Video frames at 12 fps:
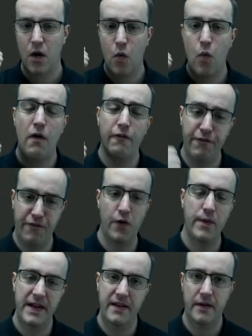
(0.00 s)
what
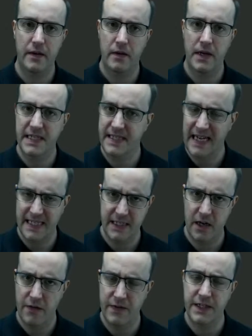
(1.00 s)
fluid is that
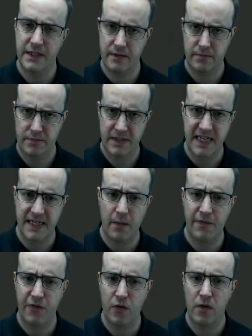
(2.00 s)
service set
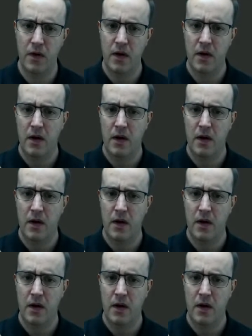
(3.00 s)
up for.